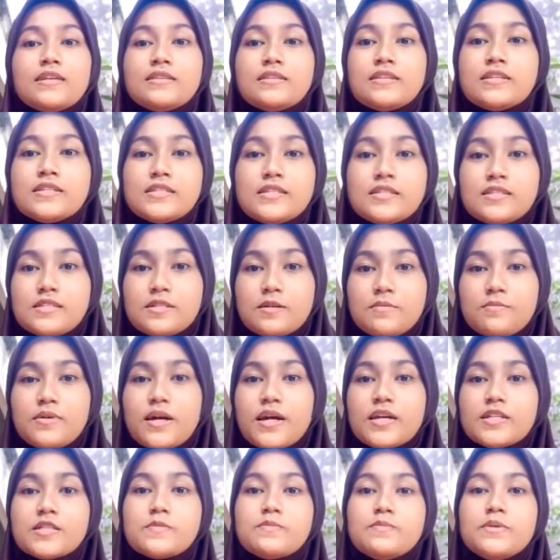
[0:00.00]
The system
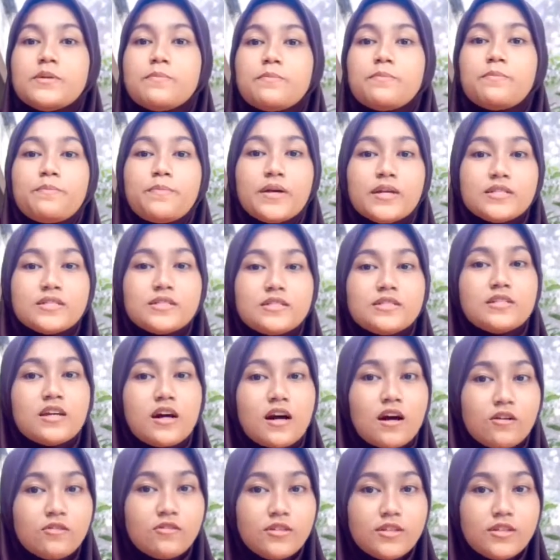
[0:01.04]
has been passed
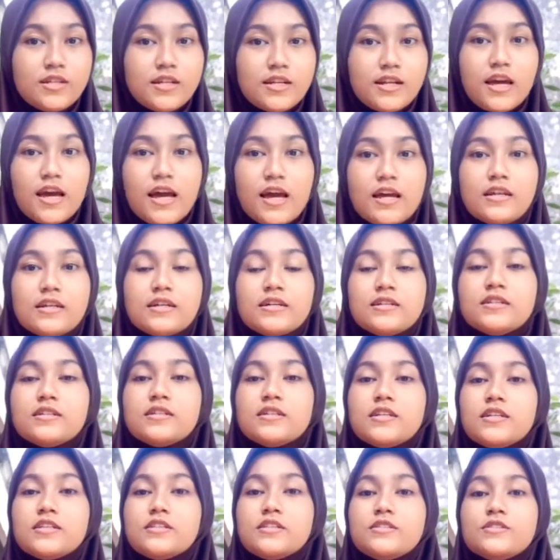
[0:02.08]
down and
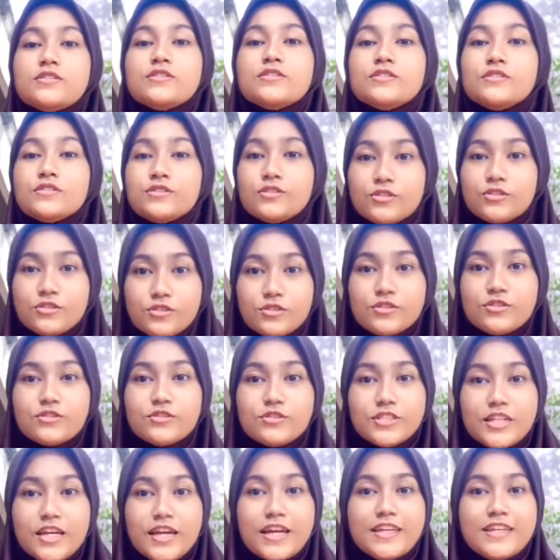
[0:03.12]
agreed to
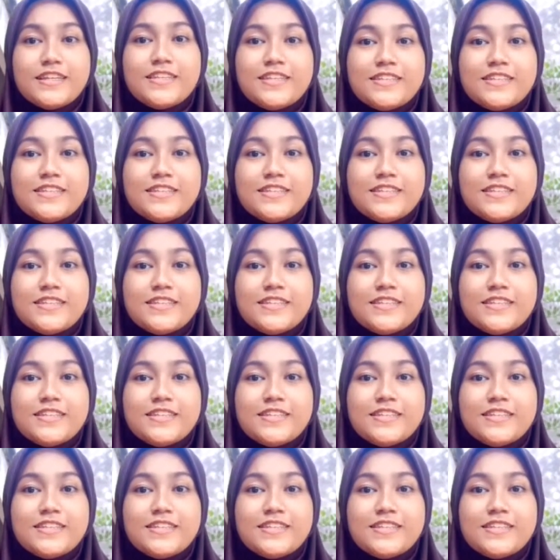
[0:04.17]
today.